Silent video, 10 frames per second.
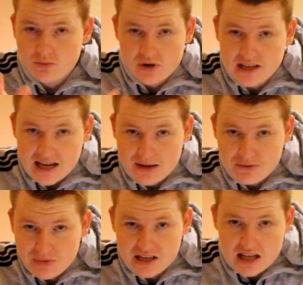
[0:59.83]
What an
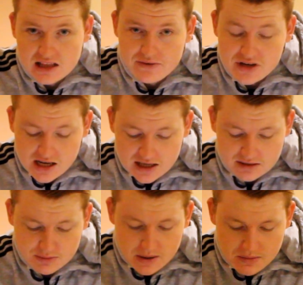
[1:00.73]
app, been loving it at
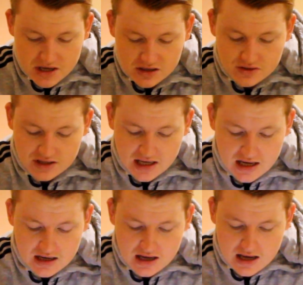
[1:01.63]
the moment, been using it.